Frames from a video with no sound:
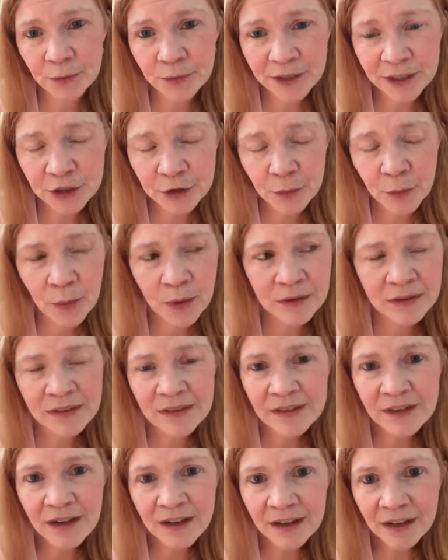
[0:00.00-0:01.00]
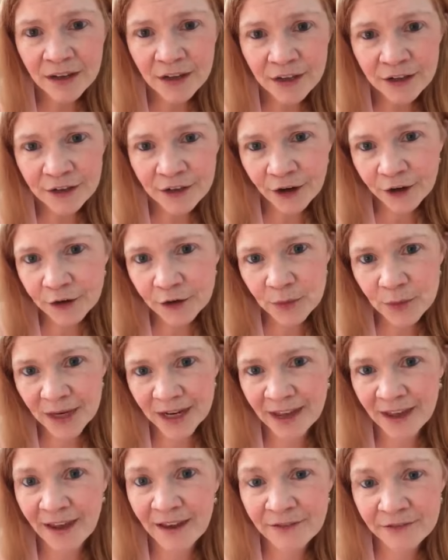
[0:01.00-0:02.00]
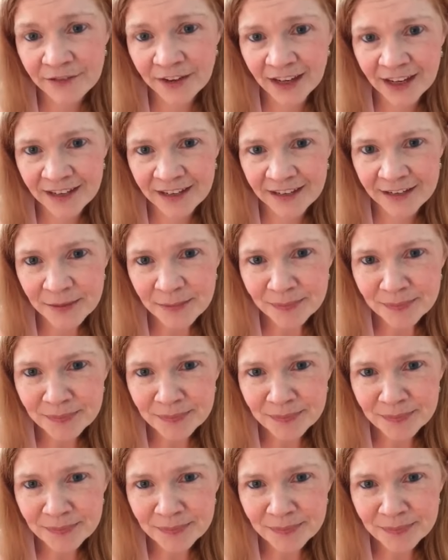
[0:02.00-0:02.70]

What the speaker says: which was go to a cafe